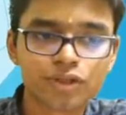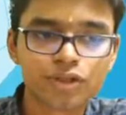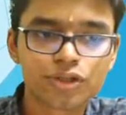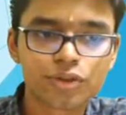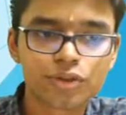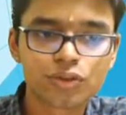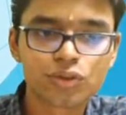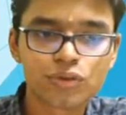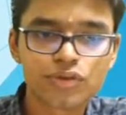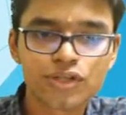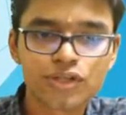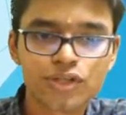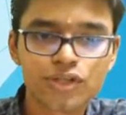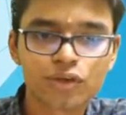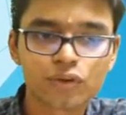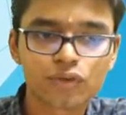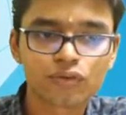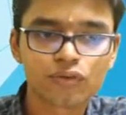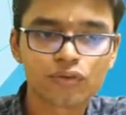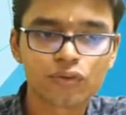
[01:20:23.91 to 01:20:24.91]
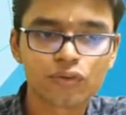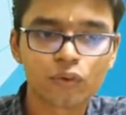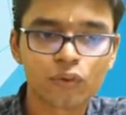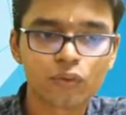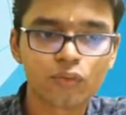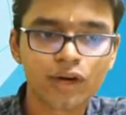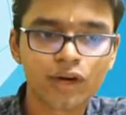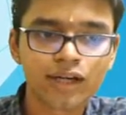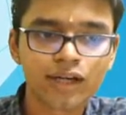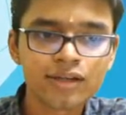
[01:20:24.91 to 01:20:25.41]

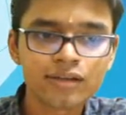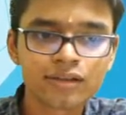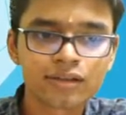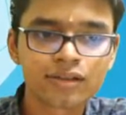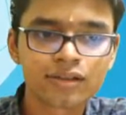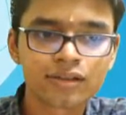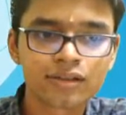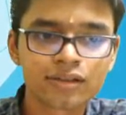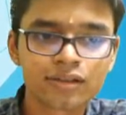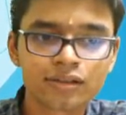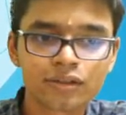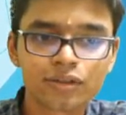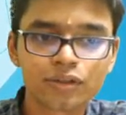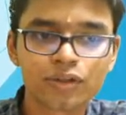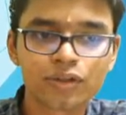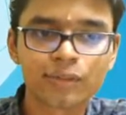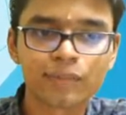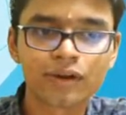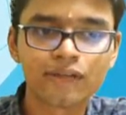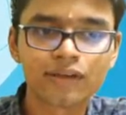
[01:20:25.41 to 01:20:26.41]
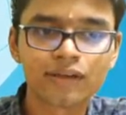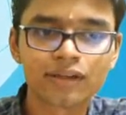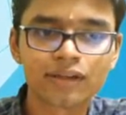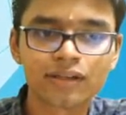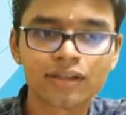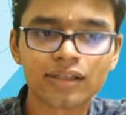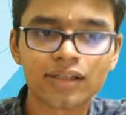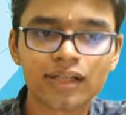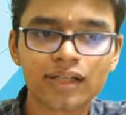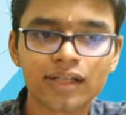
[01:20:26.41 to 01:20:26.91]
2041 to the power
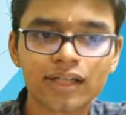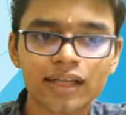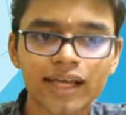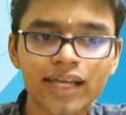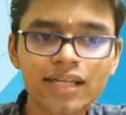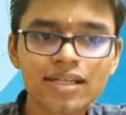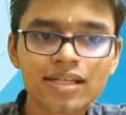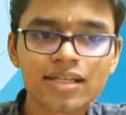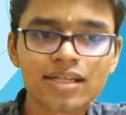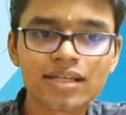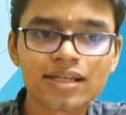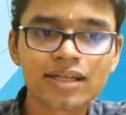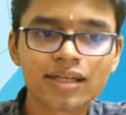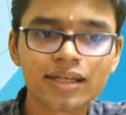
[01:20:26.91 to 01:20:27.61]
38